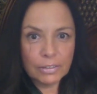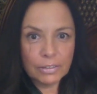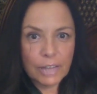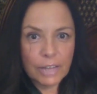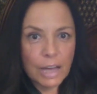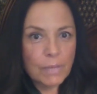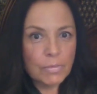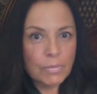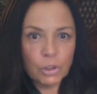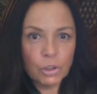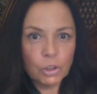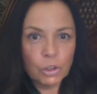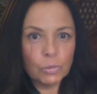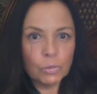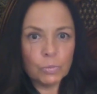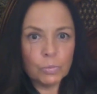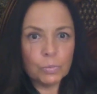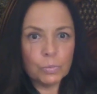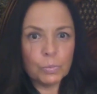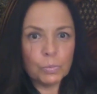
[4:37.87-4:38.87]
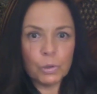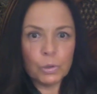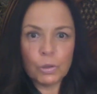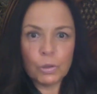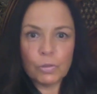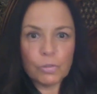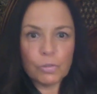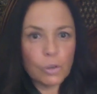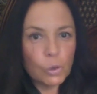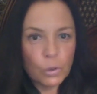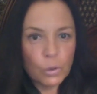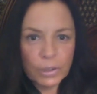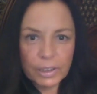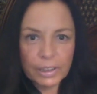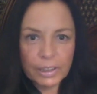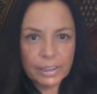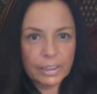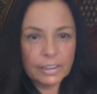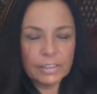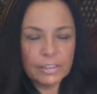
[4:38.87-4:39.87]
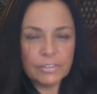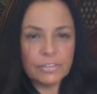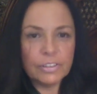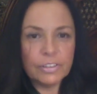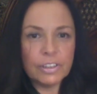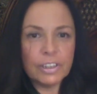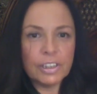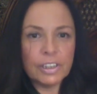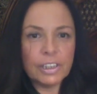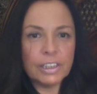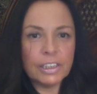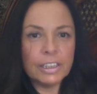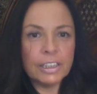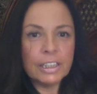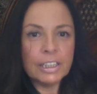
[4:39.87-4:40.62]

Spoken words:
I'm not provoking anything.